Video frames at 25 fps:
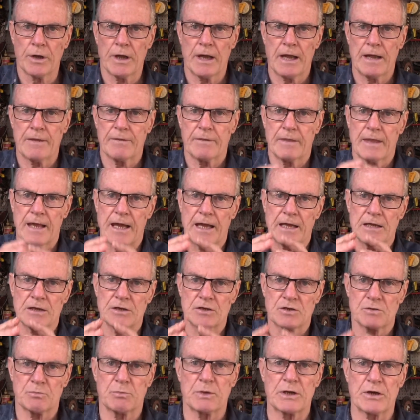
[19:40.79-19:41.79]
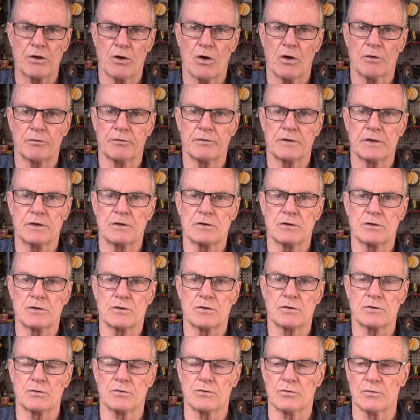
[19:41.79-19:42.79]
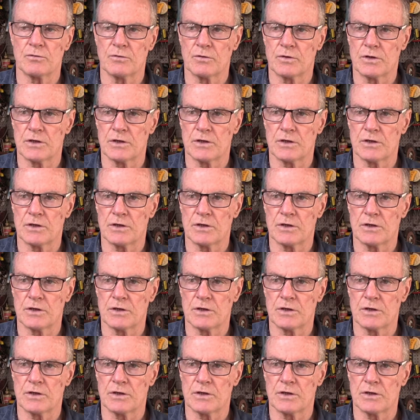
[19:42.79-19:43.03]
and they split off into